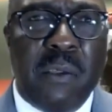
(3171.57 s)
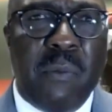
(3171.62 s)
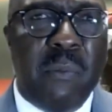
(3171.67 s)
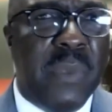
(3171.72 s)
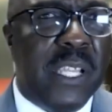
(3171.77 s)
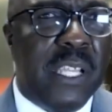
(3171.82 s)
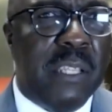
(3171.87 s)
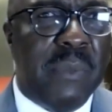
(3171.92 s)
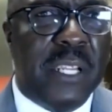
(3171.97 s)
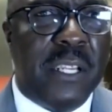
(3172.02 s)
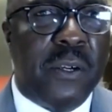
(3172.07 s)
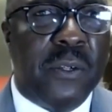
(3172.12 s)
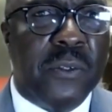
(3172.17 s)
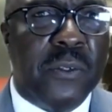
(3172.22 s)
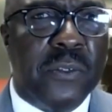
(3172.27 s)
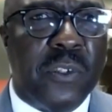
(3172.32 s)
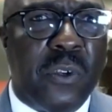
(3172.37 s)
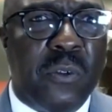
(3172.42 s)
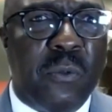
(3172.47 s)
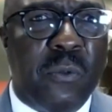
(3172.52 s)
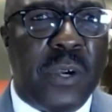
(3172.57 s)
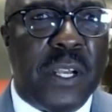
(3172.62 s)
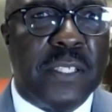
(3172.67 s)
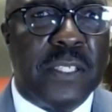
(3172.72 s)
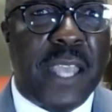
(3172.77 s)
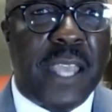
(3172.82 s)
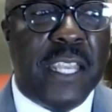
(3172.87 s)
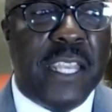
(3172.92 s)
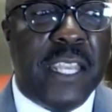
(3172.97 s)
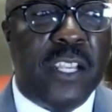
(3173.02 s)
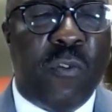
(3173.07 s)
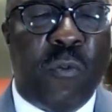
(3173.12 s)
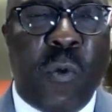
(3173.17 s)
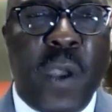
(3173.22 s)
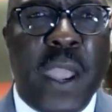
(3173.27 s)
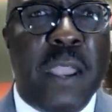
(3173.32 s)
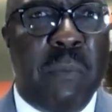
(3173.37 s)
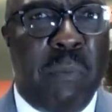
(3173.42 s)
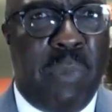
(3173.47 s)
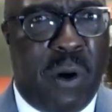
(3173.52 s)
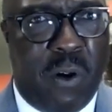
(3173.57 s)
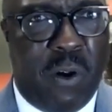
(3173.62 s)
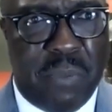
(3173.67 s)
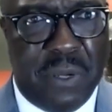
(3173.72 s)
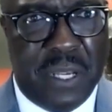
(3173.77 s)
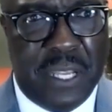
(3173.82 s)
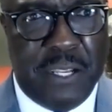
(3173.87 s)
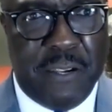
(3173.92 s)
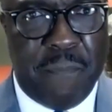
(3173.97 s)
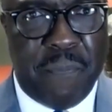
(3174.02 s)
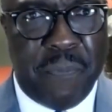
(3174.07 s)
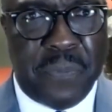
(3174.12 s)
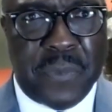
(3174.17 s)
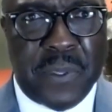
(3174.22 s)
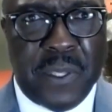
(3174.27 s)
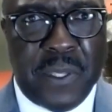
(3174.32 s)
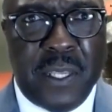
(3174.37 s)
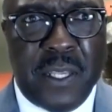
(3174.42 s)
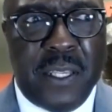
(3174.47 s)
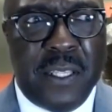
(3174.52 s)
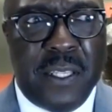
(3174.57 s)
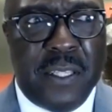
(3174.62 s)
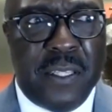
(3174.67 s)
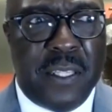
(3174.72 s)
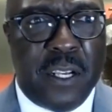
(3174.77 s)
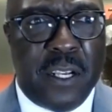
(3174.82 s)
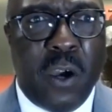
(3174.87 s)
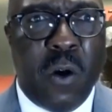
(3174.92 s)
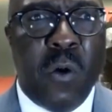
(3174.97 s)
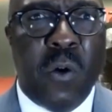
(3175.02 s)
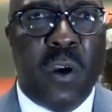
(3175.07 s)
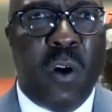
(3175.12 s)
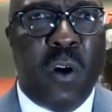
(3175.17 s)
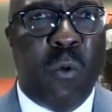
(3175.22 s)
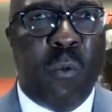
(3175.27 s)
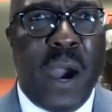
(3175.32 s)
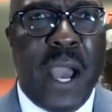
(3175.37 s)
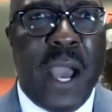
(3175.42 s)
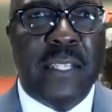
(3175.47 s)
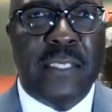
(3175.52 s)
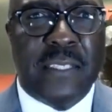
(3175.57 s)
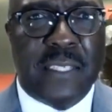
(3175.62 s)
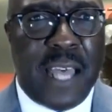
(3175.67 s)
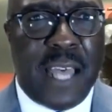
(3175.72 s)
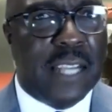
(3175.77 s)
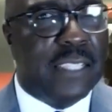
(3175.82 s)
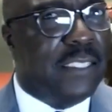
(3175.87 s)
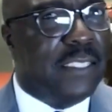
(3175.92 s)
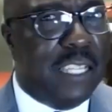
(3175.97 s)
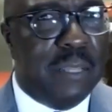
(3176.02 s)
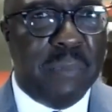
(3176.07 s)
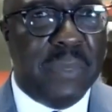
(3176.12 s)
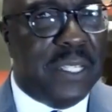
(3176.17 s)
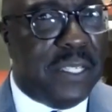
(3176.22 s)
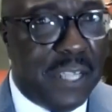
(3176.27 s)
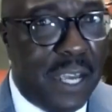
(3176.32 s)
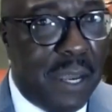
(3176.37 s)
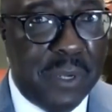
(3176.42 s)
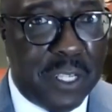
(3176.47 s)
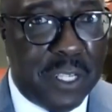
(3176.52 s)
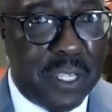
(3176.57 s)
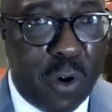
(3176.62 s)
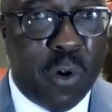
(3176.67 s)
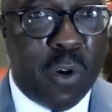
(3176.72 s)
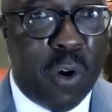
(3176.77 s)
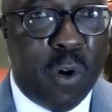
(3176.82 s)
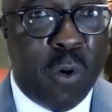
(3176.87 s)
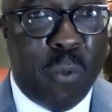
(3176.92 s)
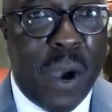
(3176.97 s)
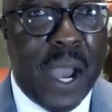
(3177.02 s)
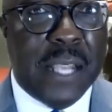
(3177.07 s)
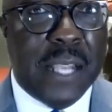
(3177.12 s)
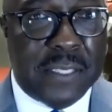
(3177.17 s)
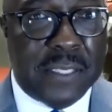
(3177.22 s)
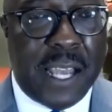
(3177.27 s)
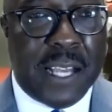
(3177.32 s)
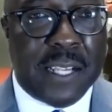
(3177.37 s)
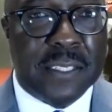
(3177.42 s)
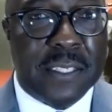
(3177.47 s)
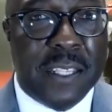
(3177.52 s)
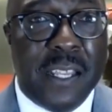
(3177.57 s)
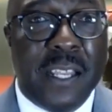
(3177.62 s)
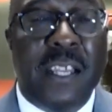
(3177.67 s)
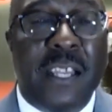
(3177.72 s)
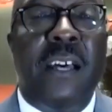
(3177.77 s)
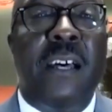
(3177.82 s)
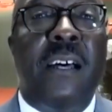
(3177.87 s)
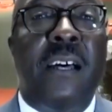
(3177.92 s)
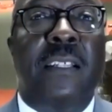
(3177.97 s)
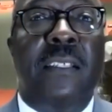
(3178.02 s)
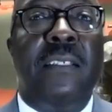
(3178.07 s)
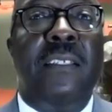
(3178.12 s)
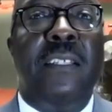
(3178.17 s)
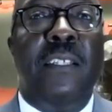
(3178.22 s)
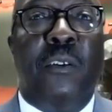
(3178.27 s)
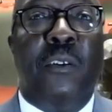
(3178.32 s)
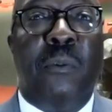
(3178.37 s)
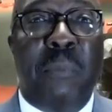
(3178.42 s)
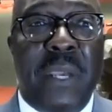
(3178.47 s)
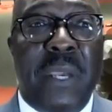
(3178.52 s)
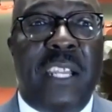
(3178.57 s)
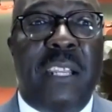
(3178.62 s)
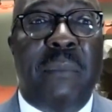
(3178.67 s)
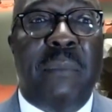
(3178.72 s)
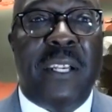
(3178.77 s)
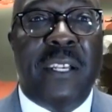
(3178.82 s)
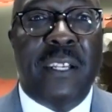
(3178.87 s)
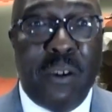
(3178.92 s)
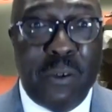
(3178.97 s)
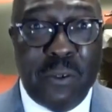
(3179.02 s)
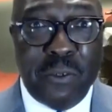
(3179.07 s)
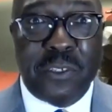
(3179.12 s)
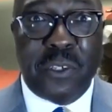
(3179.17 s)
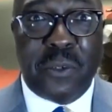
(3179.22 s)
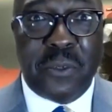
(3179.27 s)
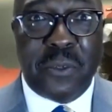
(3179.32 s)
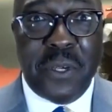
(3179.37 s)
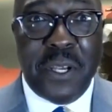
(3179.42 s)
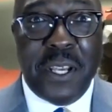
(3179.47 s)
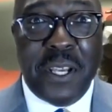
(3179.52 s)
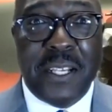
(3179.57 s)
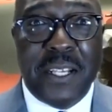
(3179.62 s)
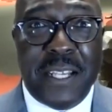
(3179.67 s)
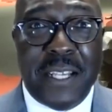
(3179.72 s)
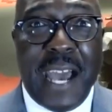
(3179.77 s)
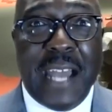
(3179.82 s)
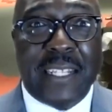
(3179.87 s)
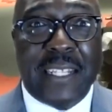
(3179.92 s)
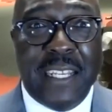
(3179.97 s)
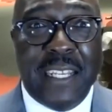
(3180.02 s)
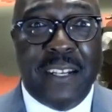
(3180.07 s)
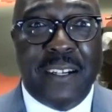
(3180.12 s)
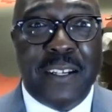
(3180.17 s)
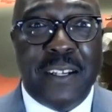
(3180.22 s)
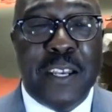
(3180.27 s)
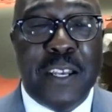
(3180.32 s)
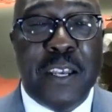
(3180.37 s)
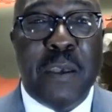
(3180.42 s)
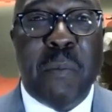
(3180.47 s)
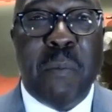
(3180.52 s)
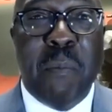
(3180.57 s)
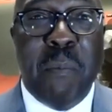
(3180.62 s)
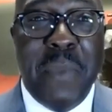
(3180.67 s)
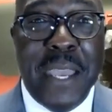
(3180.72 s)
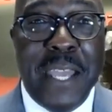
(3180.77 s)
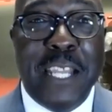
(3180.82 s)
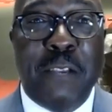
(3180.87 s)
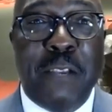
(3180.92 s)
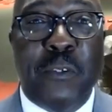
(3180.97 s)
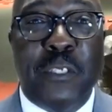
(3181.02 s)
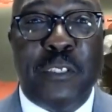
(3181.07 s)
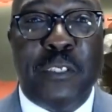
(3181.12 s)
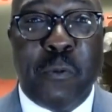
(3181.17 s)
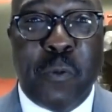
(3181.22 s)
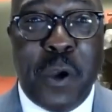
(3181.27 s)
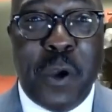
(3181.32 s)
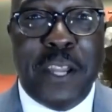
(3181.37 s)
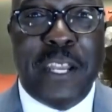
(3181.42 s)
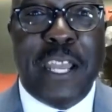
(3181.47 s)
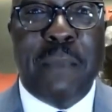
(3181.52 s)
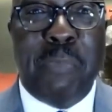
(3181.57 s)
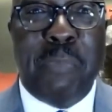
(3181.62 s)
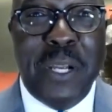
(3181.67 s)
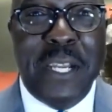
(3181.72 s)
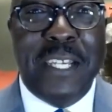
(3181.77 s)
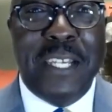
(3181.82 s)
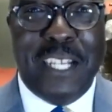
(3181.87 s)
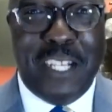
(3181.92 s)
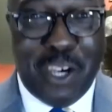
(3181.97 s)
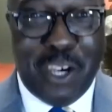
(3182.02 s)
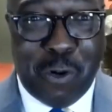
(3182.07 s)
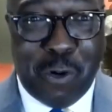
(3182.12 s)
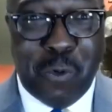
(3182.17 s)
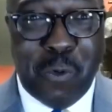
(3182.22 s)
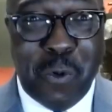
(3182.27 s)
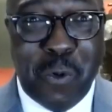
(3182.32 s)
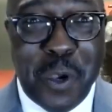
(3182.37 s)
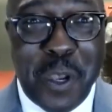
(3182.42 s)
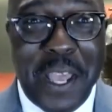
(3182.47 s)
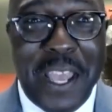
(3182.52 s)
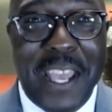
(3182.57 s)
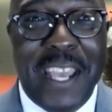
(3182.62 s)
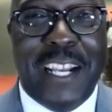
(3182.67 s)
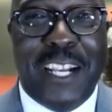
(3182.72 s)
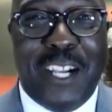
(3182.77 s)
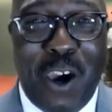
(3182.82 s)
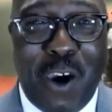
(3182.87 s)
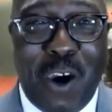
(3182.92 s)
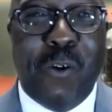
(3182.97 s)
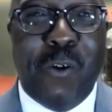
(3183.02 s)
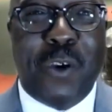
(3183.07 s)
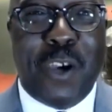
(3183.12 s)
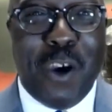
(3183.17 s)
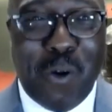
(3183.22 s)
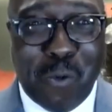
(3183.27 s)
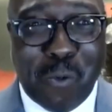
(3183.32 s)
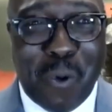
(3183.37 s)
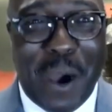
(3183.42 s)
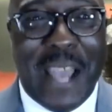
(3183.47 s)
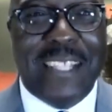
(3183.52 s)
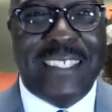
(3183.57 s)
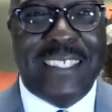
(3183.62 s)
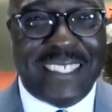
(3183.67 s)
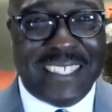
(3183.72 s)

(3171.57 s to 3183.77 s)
Minnie Minoso was a great ball player. The Go-Go White Sox didn't become the Go-Go White Sox until Minnie Minoso got there. Minnie was the one that put the go in Go-Go White